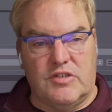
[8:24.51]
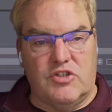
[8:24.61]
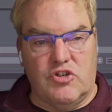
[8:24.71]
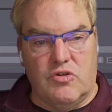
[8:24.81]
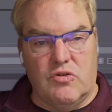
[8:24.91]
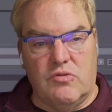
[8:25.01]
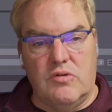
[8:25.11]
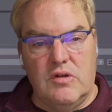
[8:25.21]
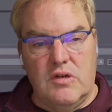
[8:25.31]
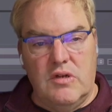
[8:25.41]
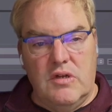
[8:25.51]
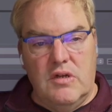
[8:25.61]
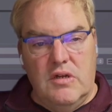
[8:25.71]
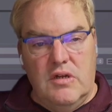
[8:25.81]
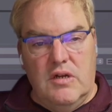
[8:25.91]
show
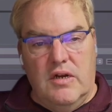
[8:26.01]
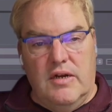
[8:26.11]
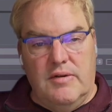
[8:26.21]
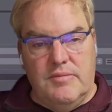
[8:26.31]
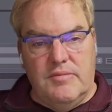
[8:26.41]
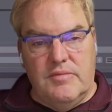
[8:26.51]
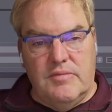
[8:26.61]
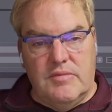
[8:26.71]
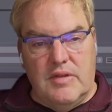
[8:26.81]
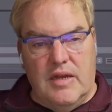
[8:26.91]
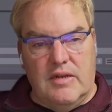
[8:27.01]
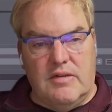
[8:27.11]
that